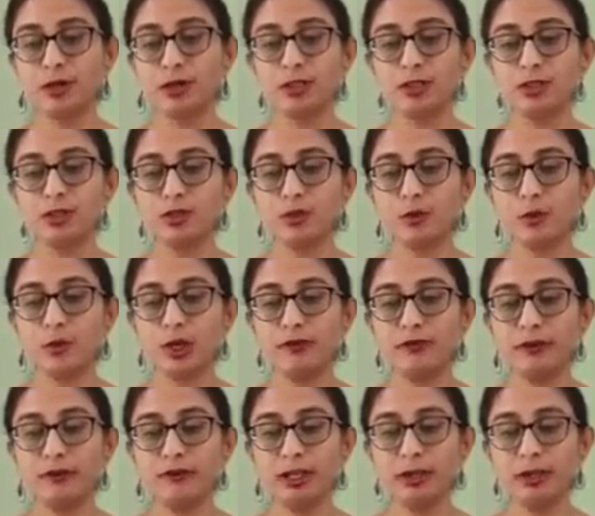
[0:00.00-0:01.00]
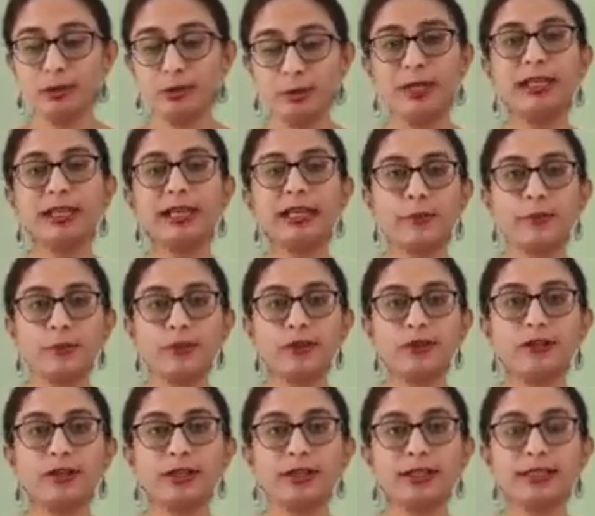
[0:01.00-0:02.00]
So what we will do in
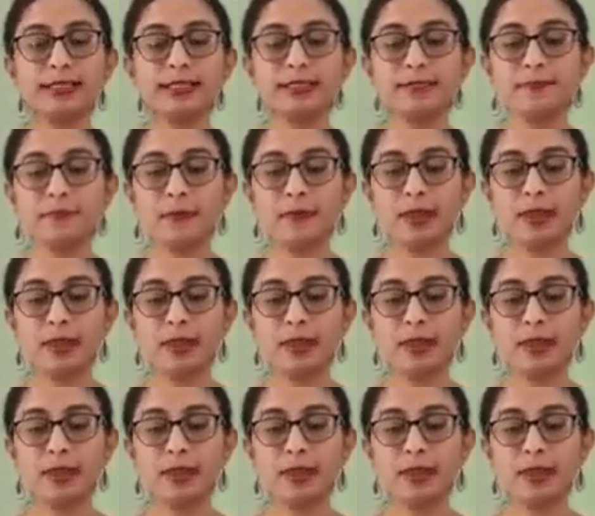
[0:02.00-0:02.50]
laboratory is,